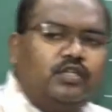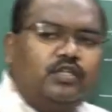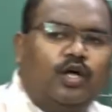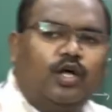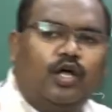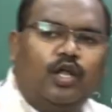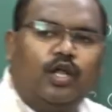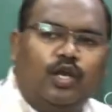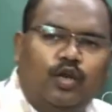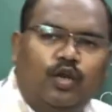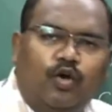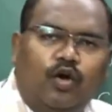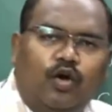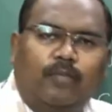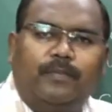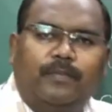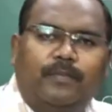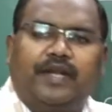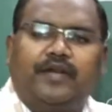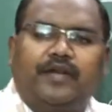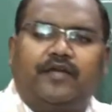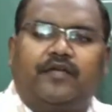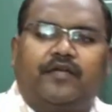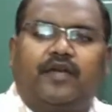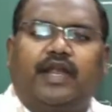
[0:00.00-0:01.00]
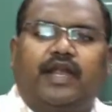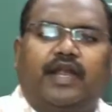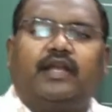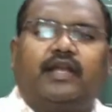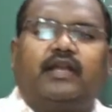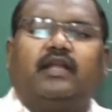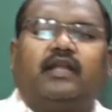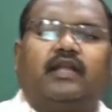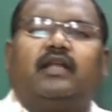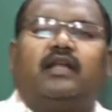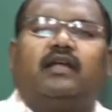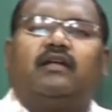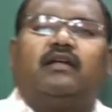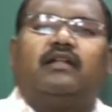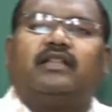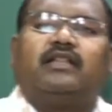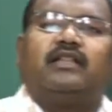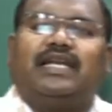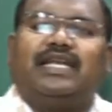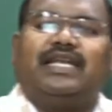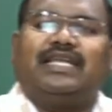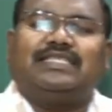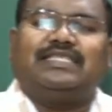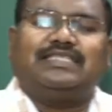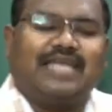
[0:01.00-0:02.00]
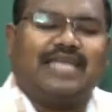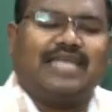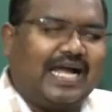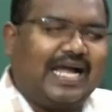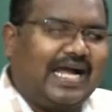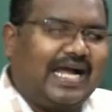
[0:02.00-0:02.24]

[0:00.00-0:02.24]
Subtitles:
the low bit rate, that is